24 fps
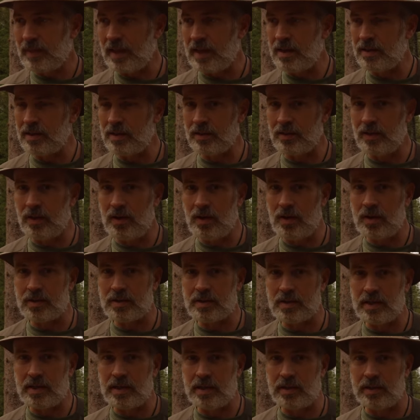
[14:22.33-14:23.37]
the
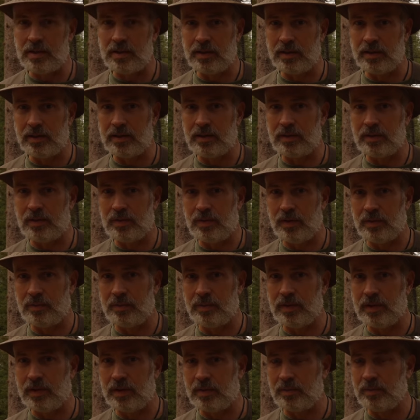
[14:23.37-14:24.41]
logs and the
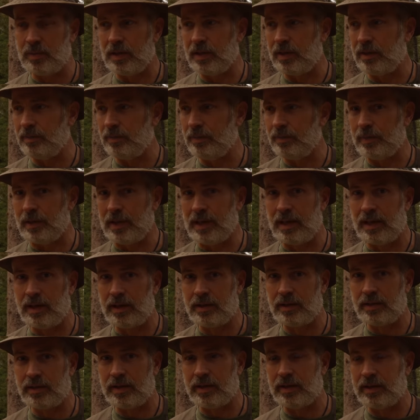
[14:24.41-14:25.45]
equipment and my
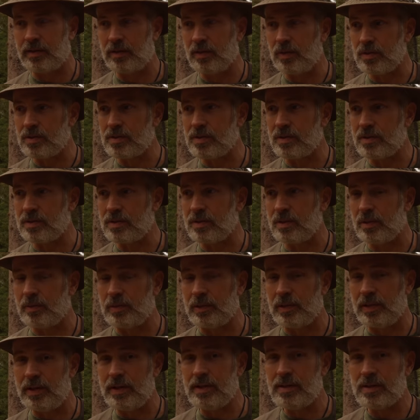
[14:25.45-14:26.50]
back, getting those things into
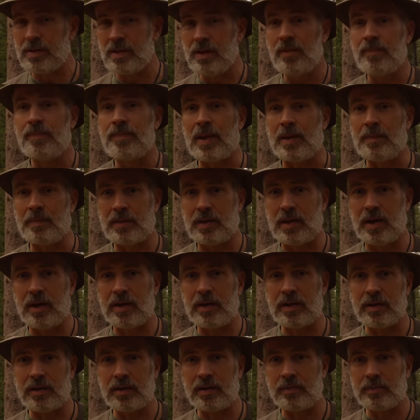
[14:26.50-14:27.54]
place, I'm
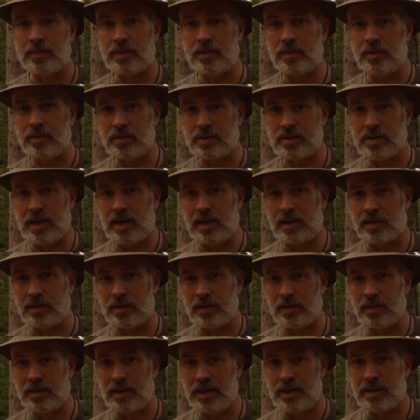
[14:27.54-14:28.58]
cutting them to exactly
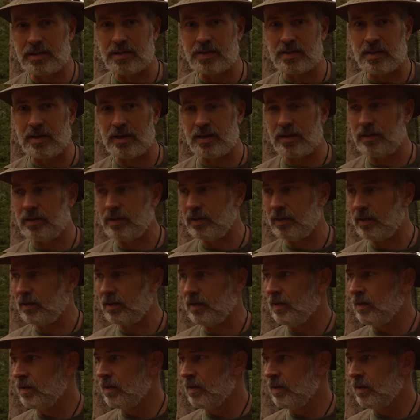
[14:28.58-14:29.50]
the lengths that I need,